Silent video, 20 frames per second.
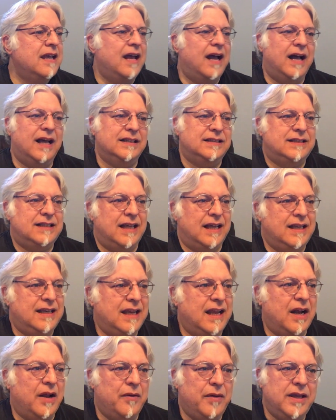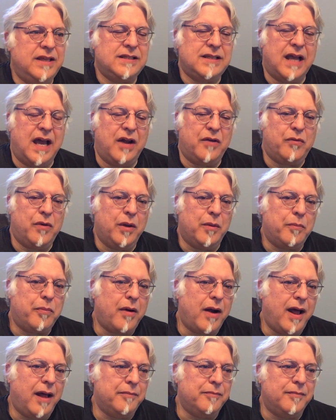I said, you know, he's got a real
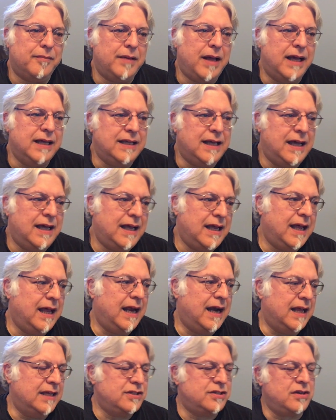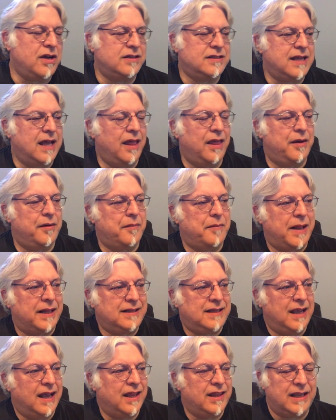problem. I and I start telling him
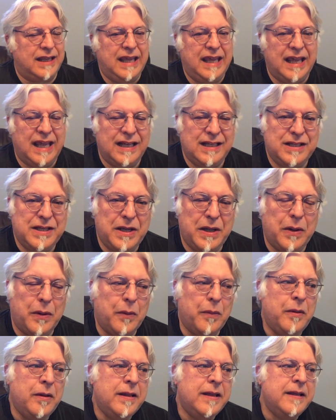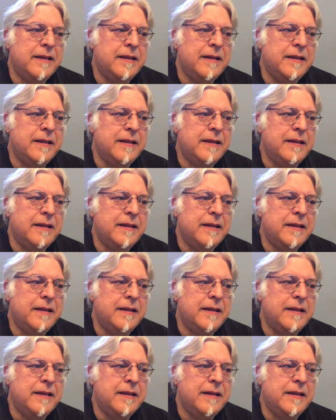about the other kid too,